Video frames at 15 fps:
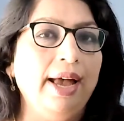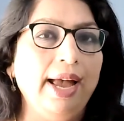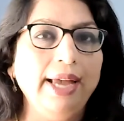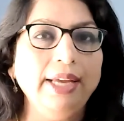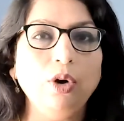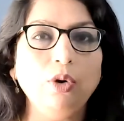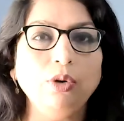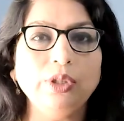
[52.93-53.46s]

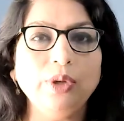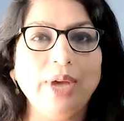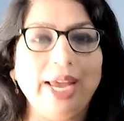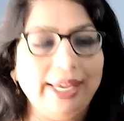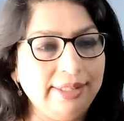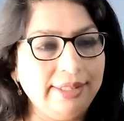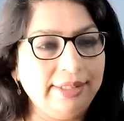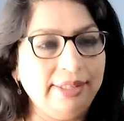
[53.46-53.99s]
and also
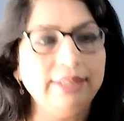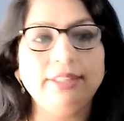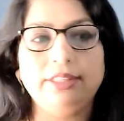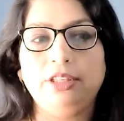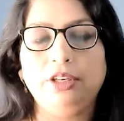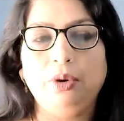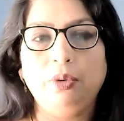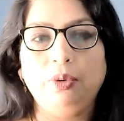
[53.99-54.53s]

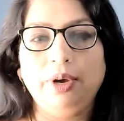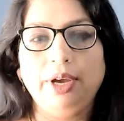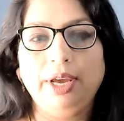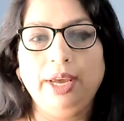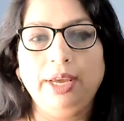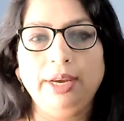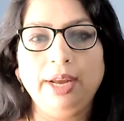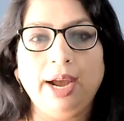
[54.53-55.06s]
assist you
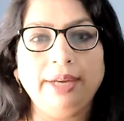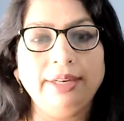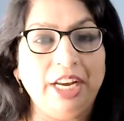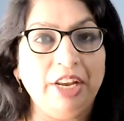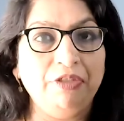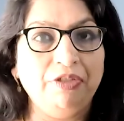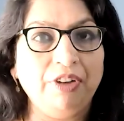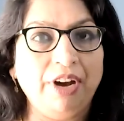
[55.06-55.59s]
in
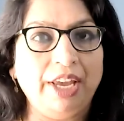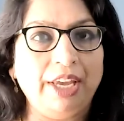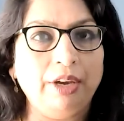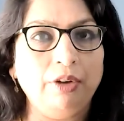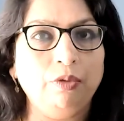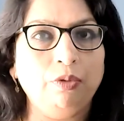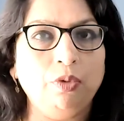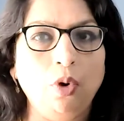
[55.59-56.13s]

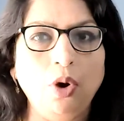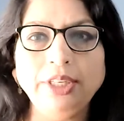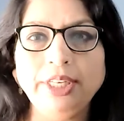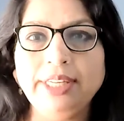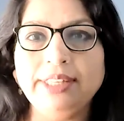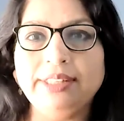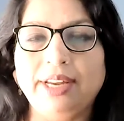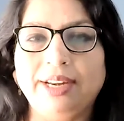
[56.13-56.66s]
identifying what
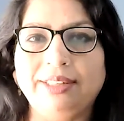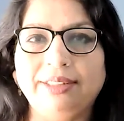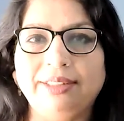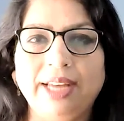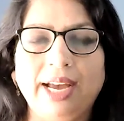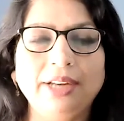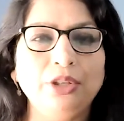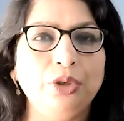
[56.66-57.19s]
is it
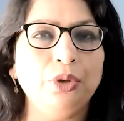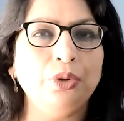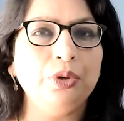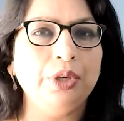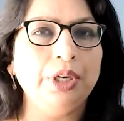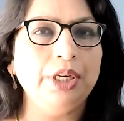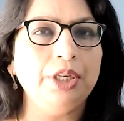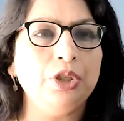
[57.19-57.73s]
that you
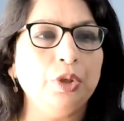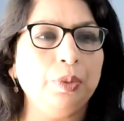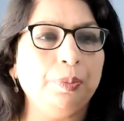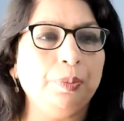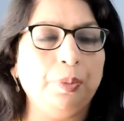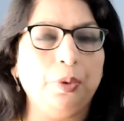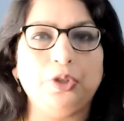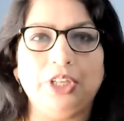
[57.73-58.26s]
need to
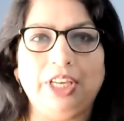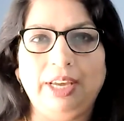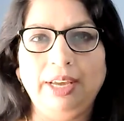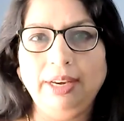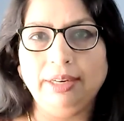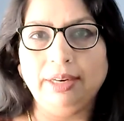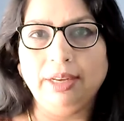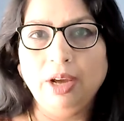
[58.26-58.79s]
put
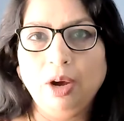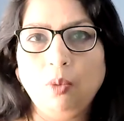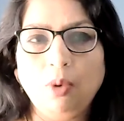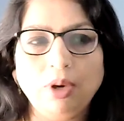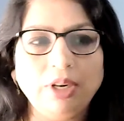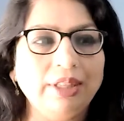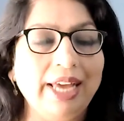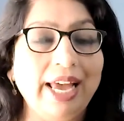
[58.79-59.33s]
in?
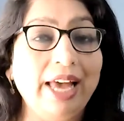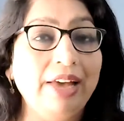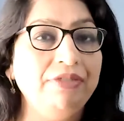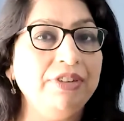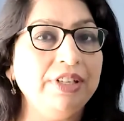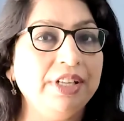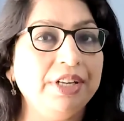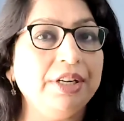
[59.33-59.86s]
What are the
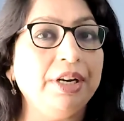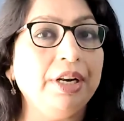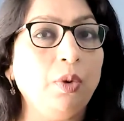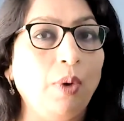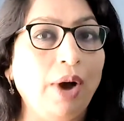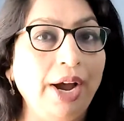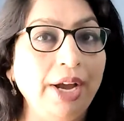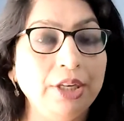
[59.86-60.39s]
efforts that are
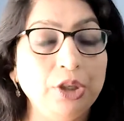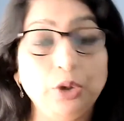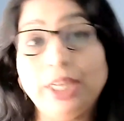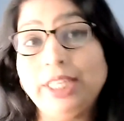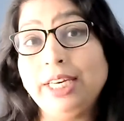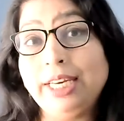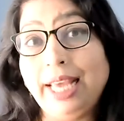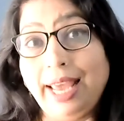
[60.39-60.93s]
required to
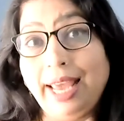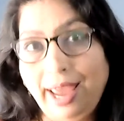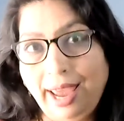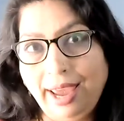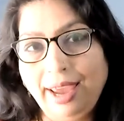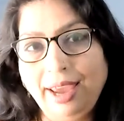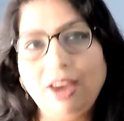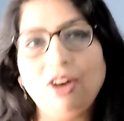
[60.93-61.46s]
get an A
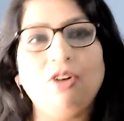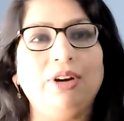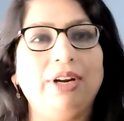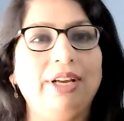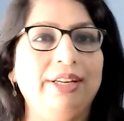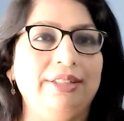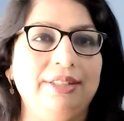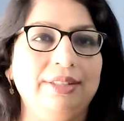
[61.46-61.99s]
on
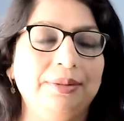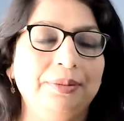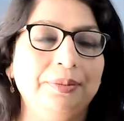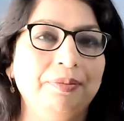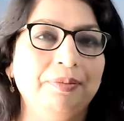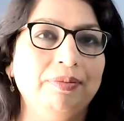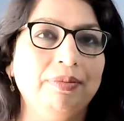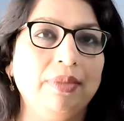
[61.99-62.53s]
it?
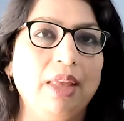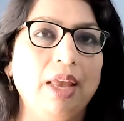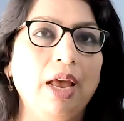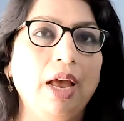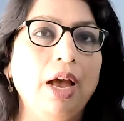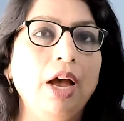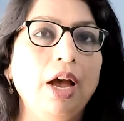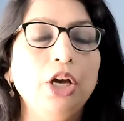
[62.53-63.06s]

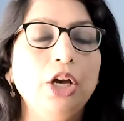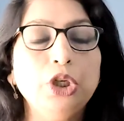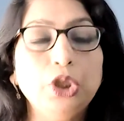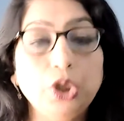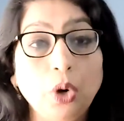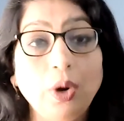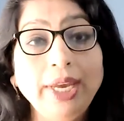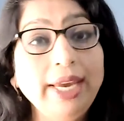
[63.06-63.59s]

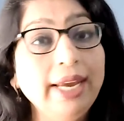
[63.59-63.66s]
Showing